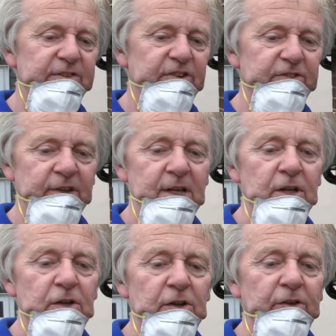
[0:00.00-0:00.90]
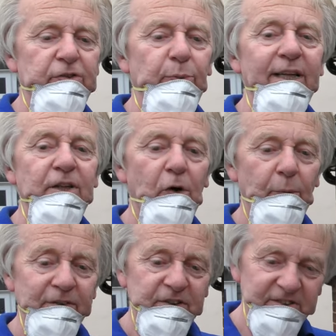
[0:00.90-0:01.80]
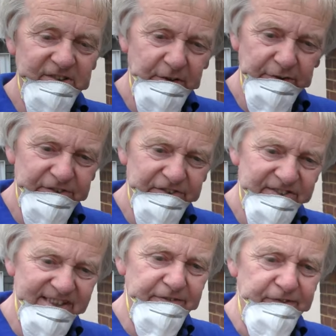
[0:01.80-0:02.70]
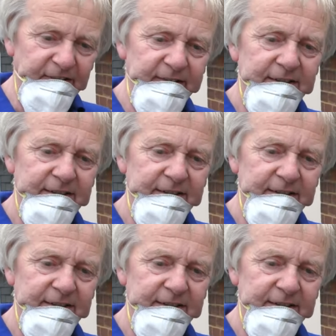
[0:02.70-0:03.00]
this three knot ones because it's a lot stiffer